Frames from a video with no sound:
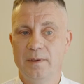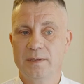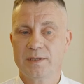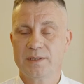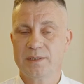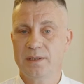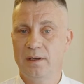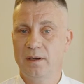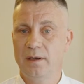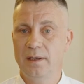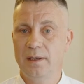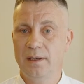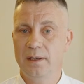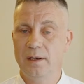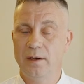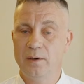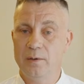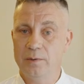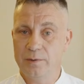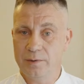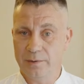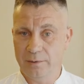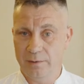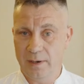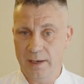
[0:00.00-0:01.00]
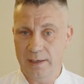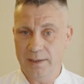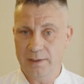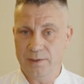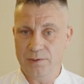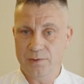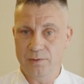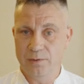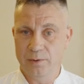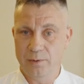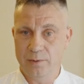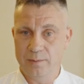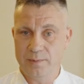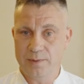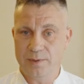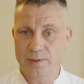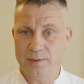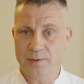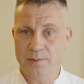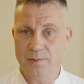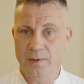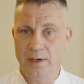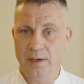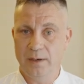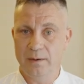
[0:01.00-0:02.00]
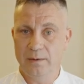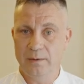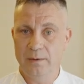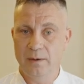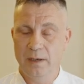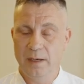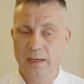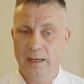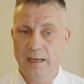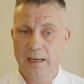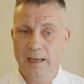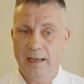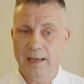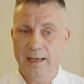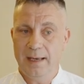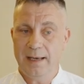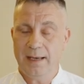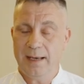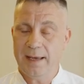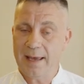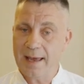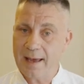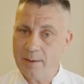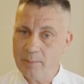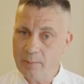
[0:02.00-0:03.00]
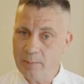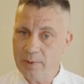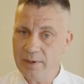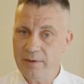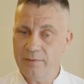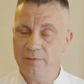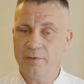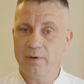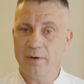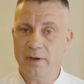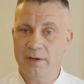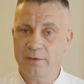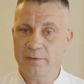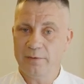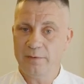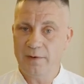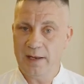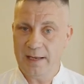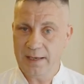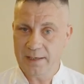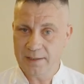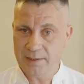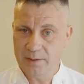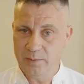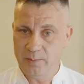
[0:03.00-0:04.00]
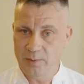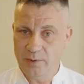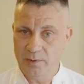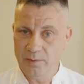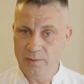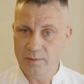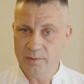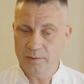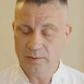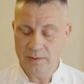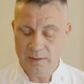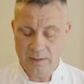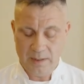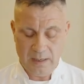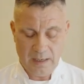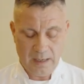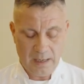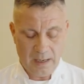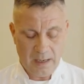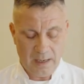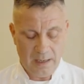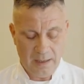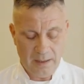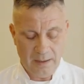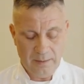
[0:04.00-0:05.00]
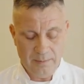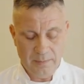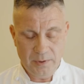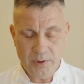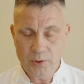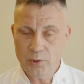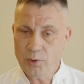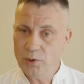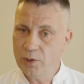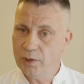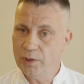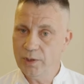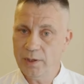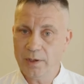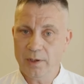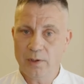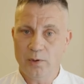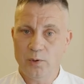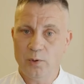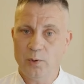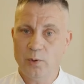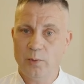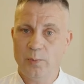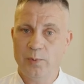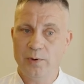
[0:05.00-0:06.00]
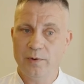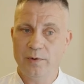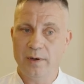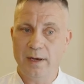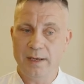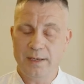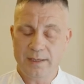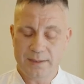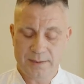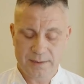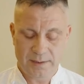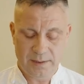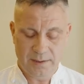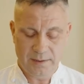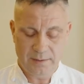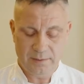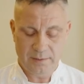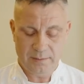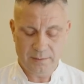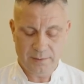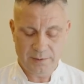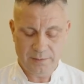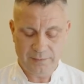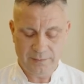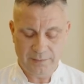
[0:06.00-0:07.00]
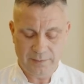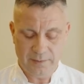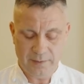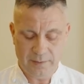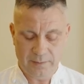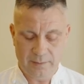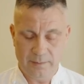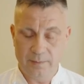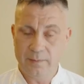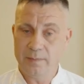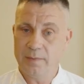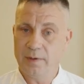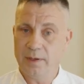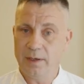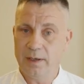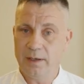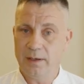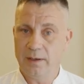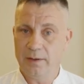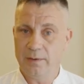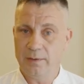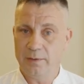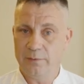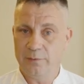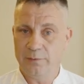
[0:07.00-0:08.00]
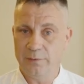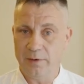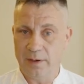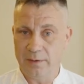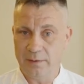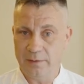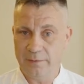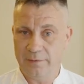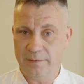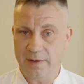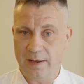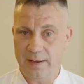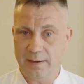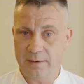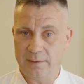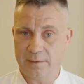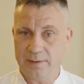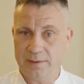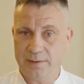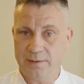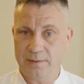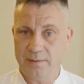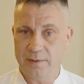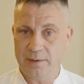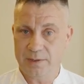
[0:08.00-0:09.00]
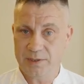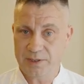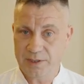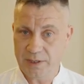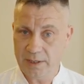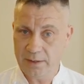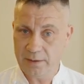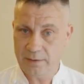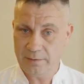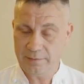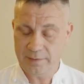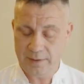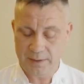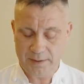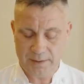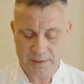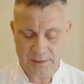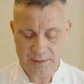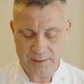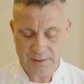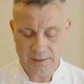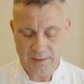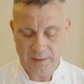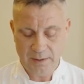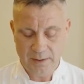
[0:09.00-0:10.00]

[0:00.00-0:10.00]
slightly older age groups as well. It can be very flexible. You can incorporate skills from the front of house, the service,